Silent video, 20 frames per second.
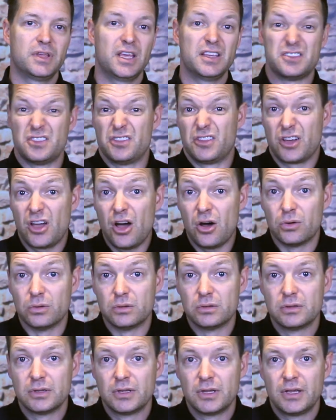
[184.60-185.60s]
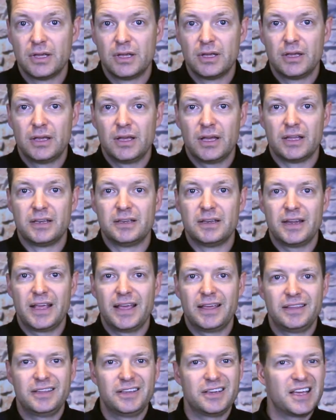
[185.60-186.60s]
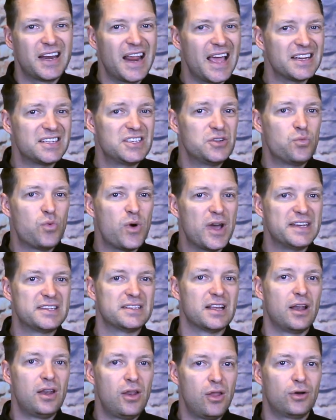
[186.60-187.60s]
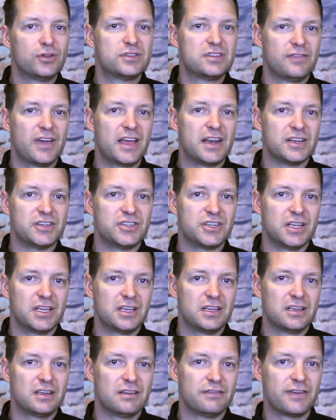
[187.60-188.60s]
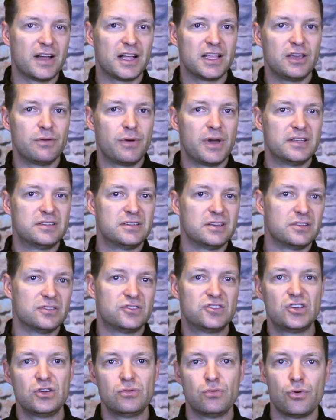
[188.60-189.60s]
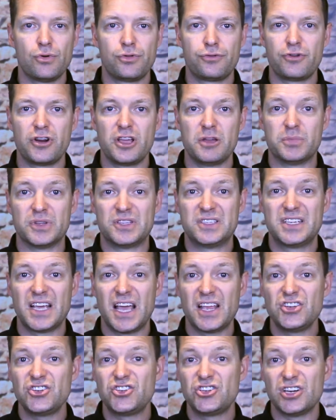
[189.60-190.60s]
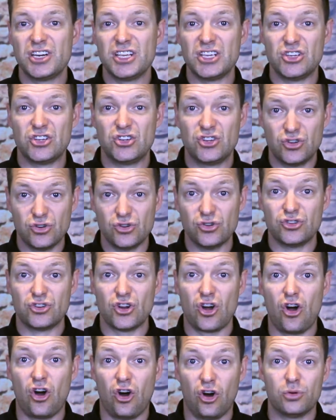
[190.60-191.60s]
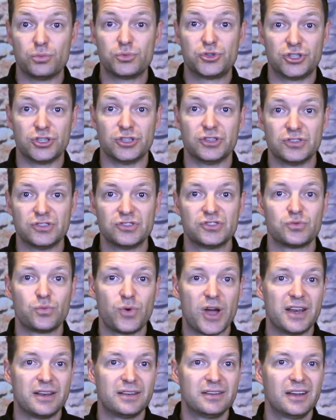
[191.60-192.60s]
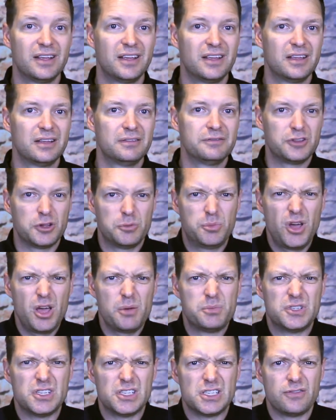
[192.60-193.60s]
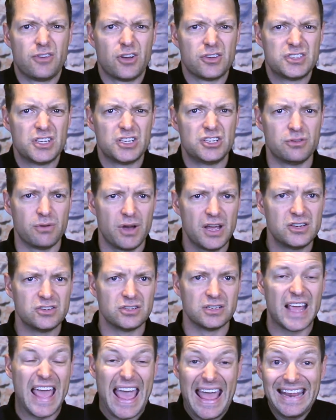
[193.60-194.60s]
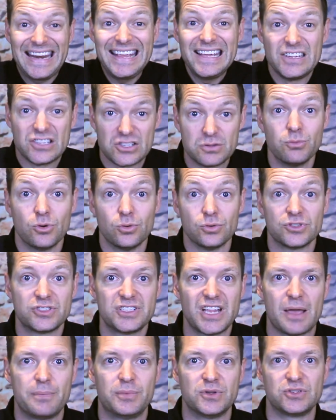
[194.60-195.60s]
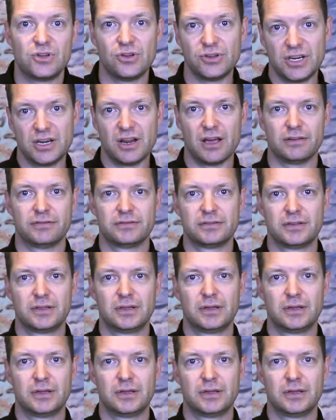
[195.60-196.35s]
isn't the goal. And you can actually waste a lot of energy evaluating two or three potentially good options when, for the purposes of our situation, any small step is good enough.